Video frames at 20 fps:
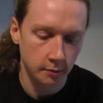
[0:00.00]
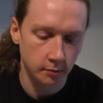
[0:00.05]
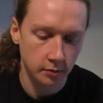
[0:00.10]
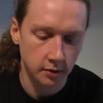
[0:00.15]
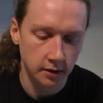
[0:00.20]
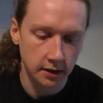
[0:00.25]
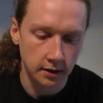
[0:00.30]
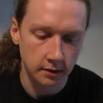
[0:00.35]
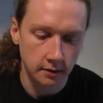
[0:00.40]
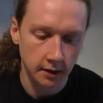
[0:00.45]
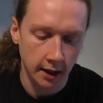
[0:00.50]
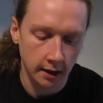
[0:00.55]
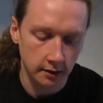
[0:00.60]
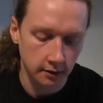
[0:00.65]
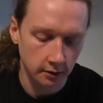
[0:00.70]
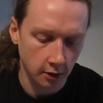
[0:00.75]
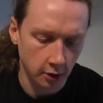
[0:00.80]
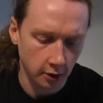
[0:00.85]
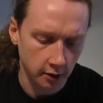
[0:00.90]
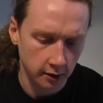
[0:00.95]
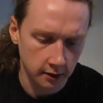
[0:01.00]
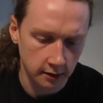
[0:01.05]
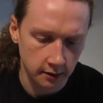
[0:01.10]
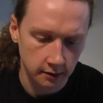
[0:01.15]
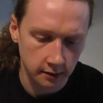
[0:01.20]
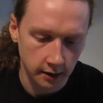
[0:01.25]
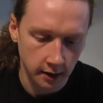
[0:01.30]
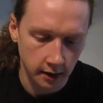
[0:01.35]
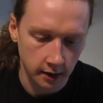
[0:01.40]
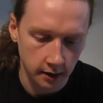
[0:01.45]
being Alan
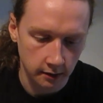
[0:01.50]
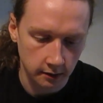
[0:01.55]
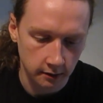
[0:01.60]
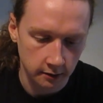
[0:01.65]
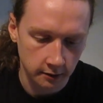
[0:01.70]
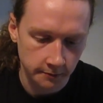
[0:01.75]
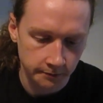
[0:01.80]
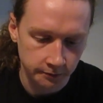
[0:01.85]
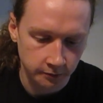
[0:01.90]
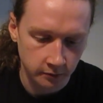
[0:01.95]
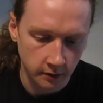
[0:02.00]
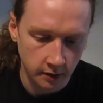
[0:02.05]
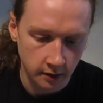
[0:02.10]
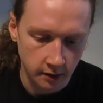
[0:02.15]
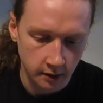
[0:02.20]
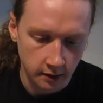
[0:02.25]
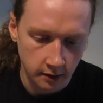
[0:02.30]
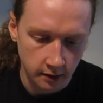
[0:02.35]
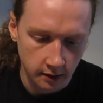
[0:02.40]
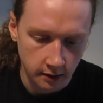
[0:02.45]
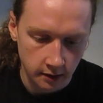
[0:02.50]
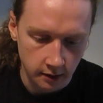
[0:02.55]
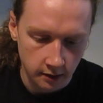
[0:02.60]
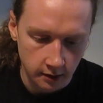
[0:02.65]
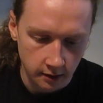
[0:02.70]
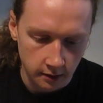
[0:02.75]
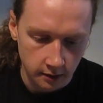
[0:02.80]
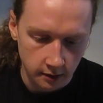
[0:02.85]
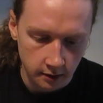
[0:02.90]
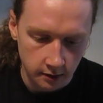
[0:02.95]
Arkin and
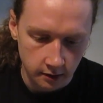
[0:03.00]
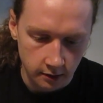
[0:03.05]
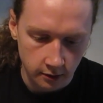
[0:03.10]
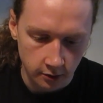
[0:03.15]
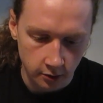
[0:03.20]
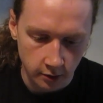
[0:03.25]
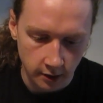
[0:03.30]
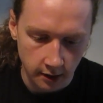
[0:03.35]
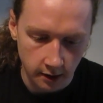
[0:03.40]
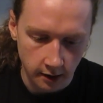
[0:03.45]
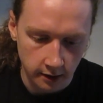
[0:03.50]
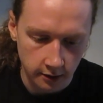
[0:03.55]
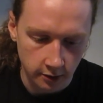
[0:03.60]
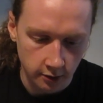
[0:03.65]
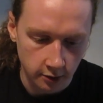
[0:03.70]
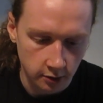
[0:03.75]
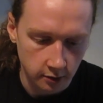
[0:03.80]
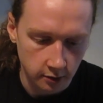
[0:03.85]
who I don't